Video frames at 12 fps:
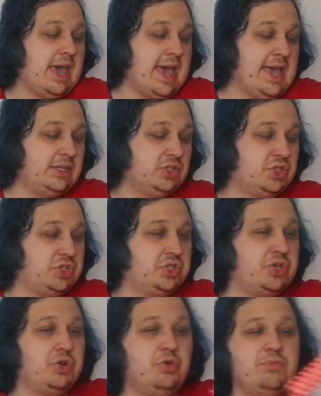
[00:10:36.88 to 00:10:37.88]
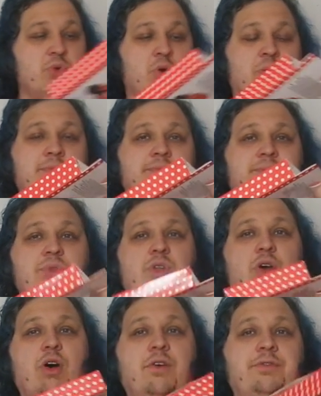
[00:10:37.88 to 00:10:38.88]
And two more
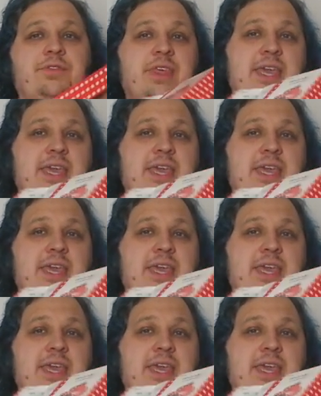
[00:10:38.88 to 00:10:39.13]
of